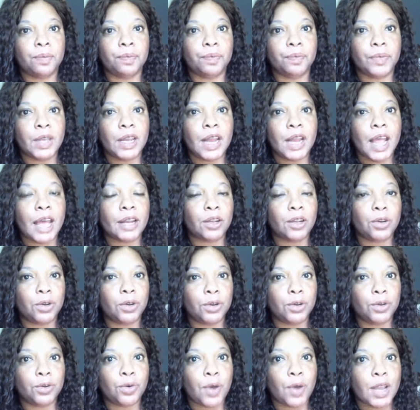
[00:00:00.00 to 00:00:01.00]
it had
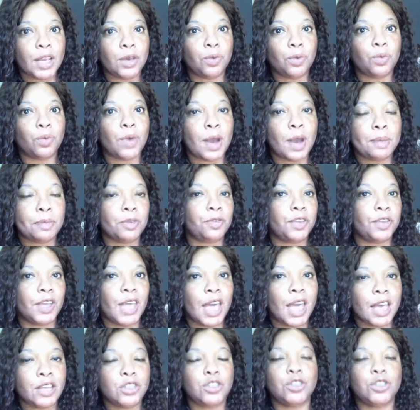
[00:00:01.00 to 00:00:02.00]
great
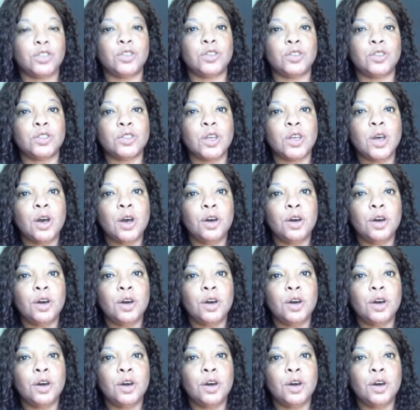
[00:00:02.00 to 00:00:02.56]
ramifications